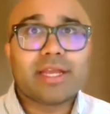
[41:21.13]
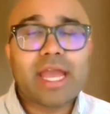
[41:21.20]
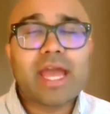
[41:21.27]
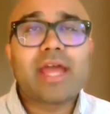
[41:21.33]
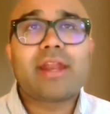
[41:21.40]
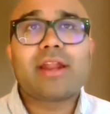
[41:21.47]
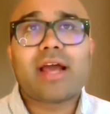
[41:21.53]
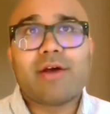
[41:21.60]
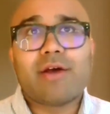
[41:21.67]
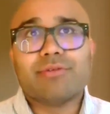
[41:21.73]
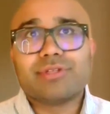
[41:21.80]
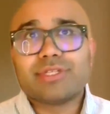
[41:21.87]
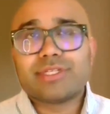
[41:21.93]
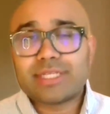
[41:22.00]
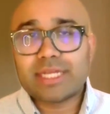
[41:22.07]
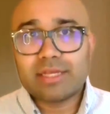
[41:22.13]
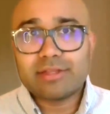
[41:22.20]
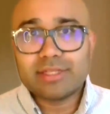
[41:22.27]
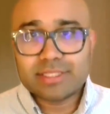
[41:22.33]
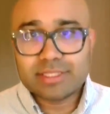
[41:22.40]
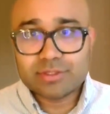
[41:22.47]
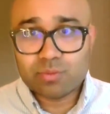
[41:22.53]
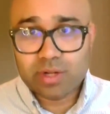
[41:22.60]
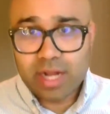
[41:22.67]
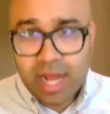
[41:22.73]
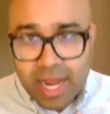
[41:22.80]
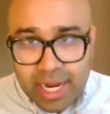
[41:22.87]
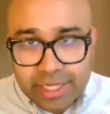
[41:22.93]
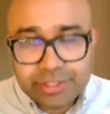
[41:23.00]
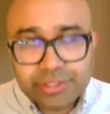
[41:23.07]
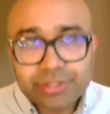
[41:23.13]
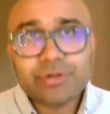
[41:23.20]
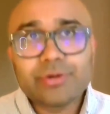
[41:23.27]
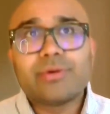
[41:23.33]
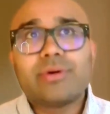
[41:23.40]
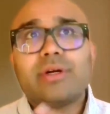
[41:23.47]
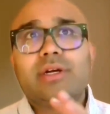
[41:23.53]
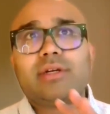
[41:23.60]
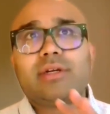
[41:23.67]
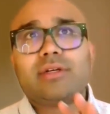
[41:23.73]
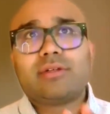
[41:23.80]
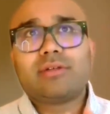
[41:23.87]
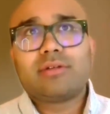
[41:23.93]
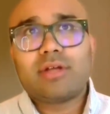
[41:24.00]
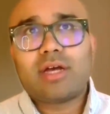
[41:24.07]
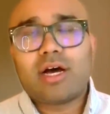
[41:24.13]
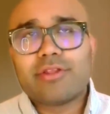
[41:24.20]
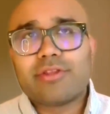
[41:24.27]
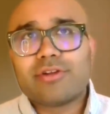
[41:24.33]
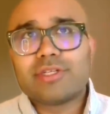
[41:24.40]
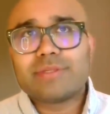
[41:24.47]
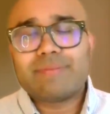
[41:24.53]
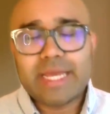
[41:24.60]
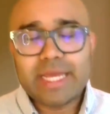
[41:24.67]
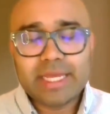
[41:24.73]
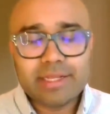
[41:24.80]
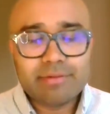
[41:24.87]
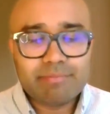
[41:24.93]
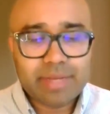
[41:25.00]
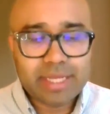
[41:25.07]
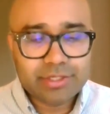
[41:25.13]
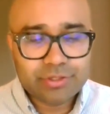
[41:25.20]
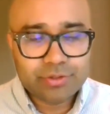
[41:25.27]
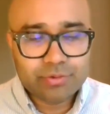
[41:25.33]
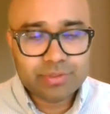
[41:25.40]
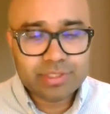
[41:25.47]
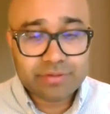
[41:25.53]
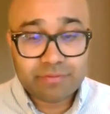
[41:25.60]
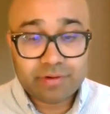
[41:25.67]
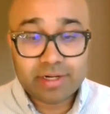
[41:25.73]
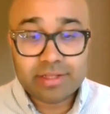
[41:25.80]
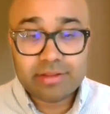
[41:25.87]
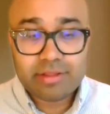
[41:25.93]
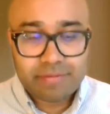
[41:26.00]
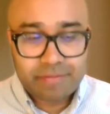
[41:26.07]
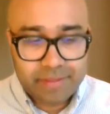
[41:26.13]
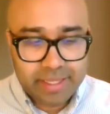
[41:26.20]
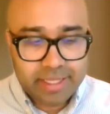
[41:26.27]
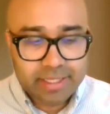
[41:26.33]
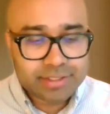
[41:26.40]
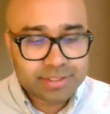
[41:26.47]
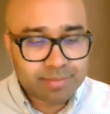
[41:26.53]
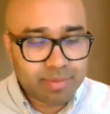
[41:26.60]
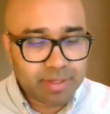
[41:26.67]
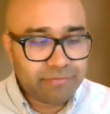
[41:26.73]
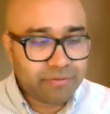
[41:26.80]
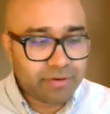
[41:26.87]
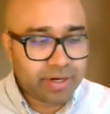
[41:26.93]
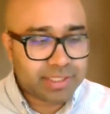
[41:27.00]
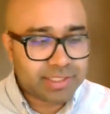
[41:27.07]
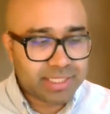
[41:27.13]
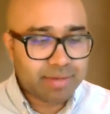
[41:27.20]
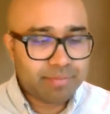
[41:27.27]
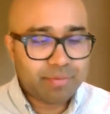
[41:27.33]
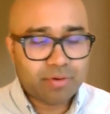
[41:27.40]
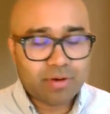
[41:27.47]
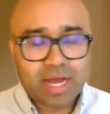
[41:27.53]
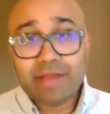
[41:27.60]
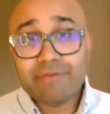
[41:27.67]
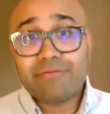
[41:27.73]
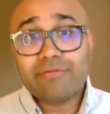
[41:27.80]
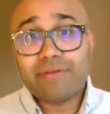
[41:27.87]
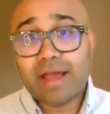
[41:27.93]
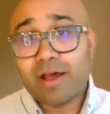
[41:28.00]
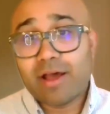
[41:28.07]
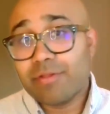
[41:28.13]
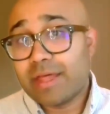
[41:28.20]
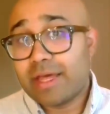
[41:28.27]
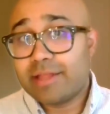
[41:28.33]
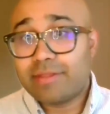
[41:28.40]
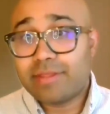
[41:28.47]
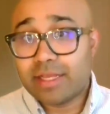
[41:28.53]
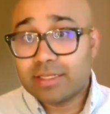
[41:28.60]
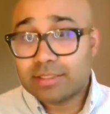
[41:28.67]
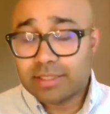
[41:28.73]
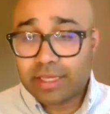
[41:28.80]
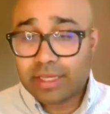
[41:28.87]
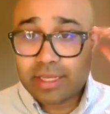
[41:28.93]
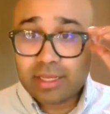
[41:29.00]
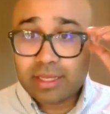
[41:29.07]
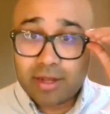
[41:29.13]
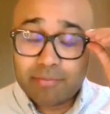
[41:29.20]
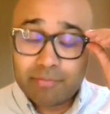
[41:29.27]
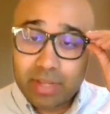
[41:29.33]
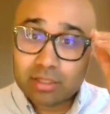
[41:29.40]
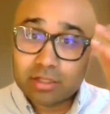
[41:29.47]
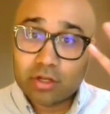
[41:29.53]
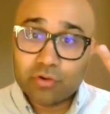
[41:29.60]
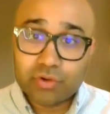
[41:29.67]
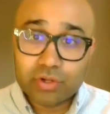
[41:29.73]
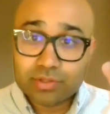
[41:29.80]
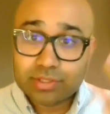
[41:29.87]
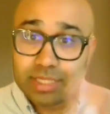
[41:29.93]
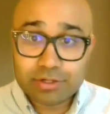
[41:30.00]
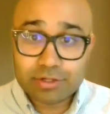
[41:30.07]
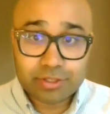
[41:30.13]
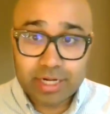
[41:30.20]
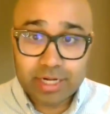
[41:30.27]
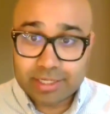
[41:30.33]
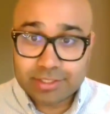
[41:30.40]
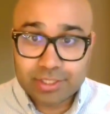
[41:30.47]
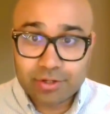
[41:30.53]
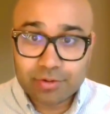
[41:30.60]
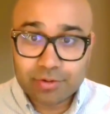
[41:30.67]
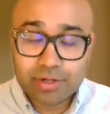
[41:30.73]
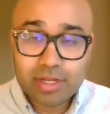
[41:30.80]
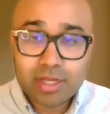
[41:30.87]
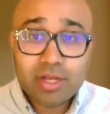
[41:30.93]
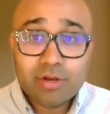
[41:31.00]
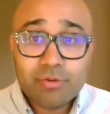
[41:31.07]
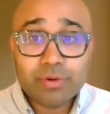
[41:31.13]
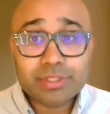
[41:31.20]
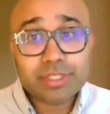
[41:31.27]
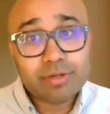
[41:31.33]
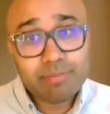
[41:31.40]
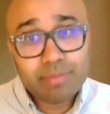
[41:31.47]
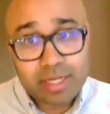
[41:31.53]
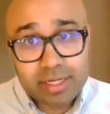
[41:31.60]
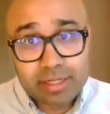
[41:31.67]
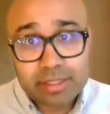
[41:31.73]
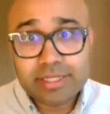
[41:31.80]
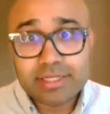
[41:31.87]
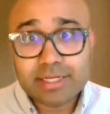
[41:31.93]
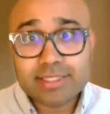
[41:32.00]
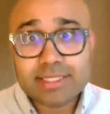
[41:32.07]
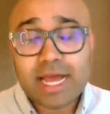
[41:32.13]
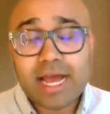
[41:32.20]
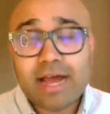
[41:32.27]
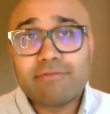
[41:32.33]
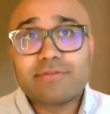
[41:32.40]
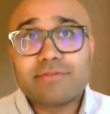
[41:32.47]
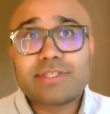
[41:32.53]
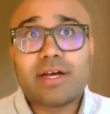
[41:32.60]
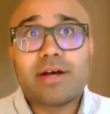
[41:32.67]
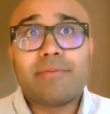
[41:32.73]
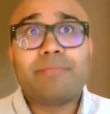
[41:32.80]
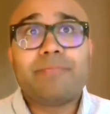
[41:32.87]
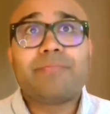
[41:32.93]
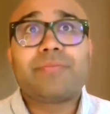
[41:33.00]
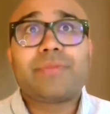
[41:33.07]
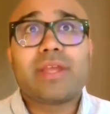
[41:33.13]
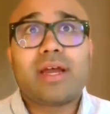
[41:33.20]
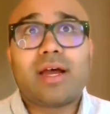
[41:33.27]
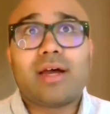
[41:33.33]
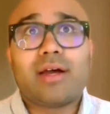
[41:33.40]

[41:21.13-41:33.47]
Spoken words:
again, I will just say this is what I do. Others may do different things, but for example, I've found that things like a low dose naltrexone, which admittedly does have some